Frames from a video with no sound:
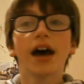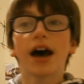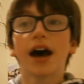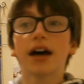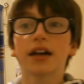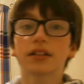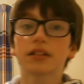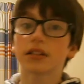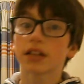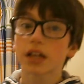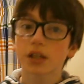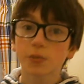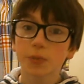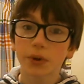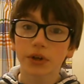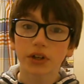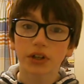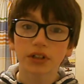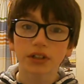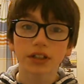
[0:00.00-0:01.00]
And last
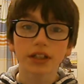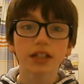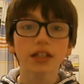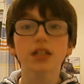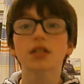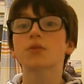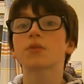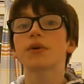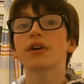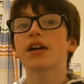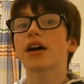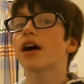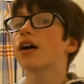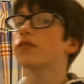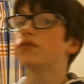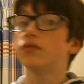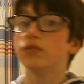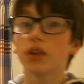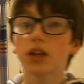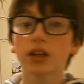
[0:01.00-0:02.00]
but not least, we
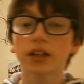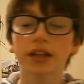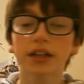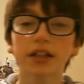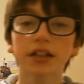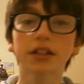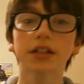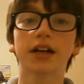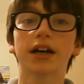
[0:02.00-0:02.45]
have vlogging,